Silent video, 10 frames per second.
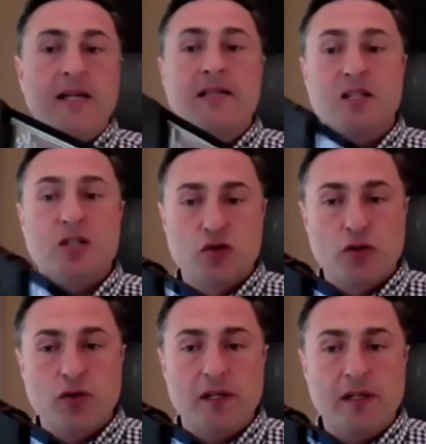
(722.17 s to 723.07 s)

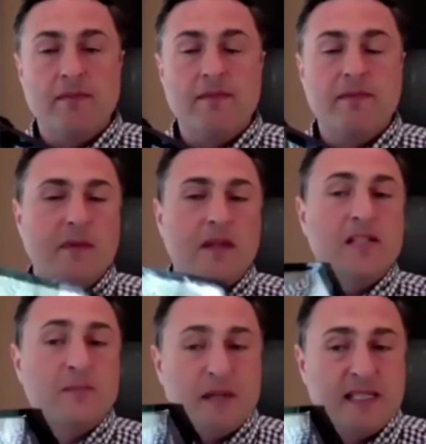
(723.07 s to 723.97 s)
extruded
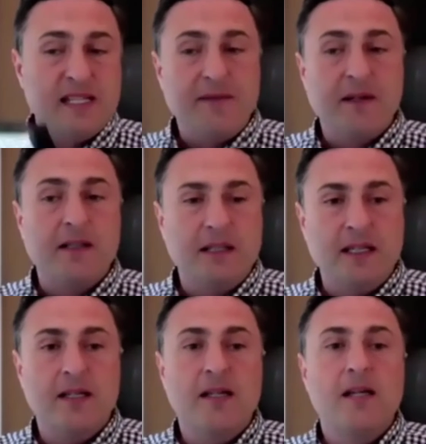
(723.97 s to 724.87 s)

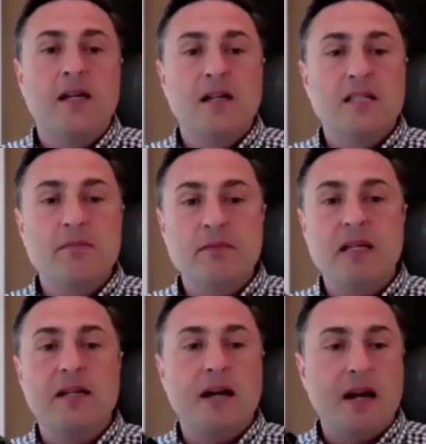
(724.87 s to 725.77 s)
specifically to
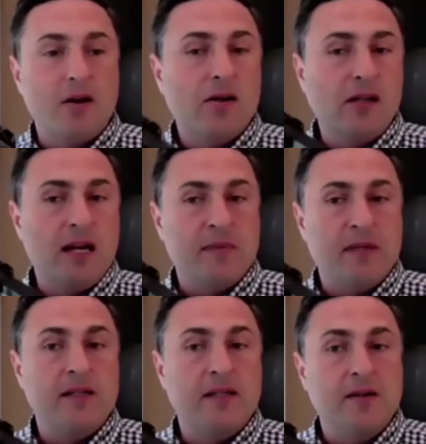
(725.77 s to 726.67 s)
meet our
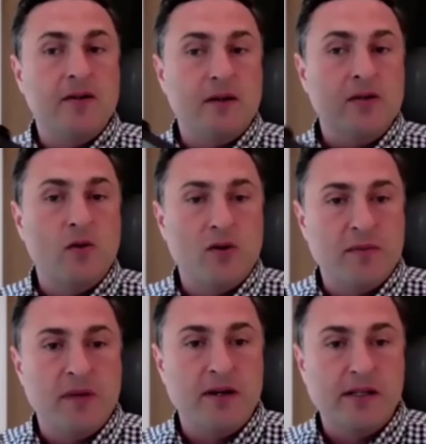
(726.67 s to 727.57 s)
climate here in North
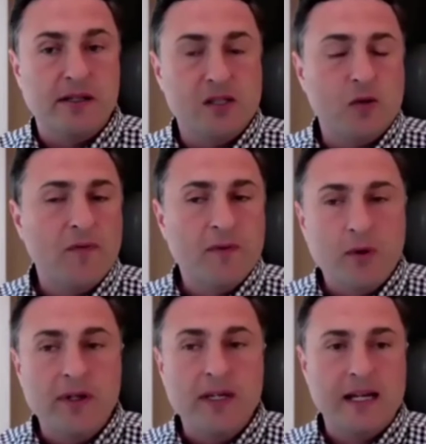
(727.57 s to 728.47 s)
America. So if
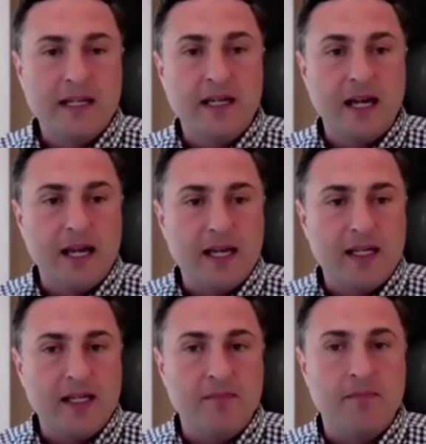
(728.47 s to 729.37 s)
you're getting
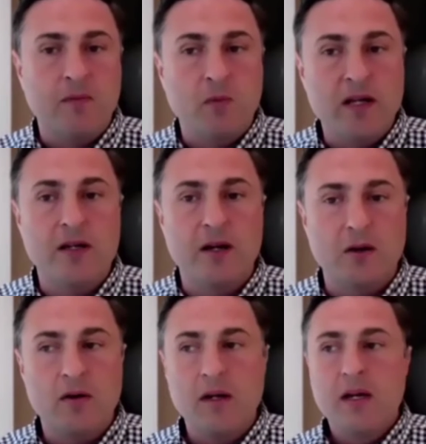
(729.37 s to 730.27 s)
a
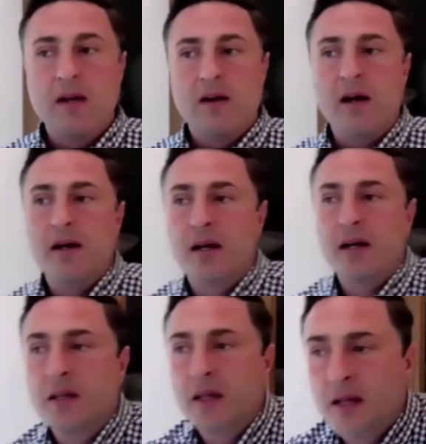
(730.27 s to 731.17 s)
window,
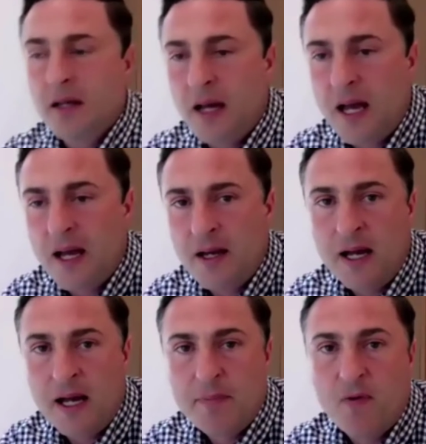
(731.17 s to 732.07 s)
a
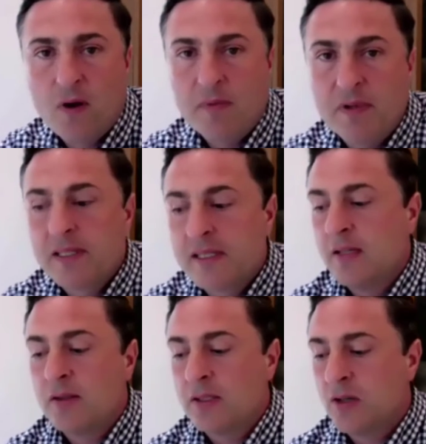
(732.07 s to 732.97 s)
high performance
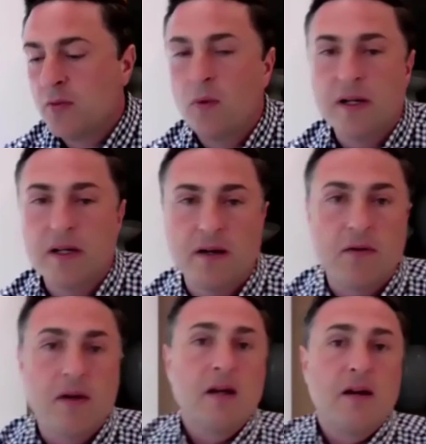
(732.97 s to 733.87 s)
tilt turn
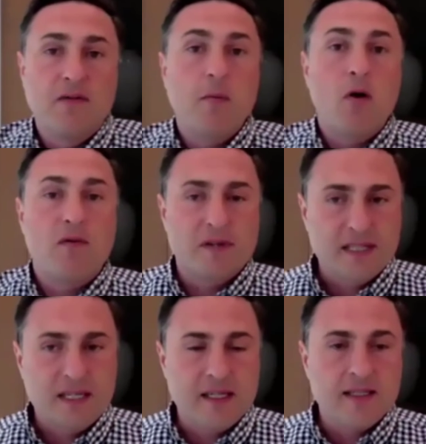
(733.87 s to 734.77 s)
window from
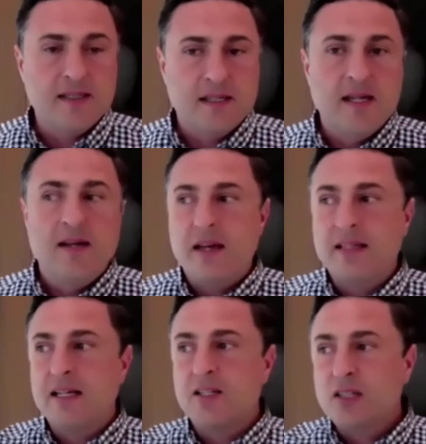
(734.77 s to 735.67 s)
overseas, that's
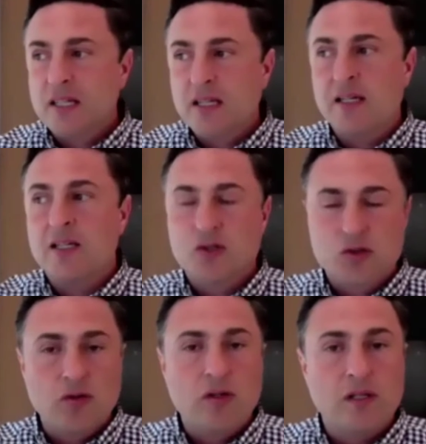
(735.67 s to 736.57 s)
actually
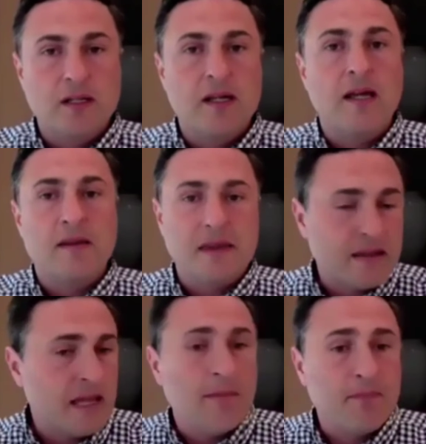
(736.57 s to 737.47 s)
extruded, and
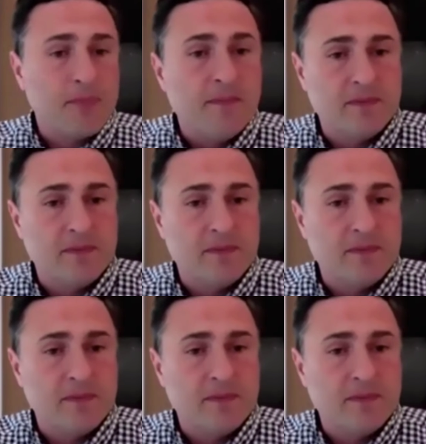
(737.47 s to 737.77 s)
that